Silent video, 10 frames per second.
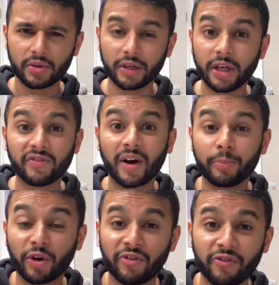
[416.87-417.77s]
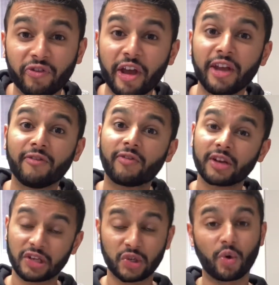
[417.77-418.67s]
to give up your
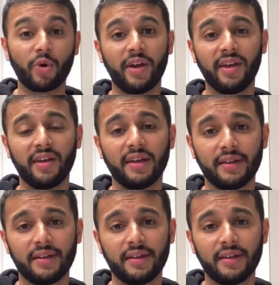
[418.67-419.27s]
favorite toy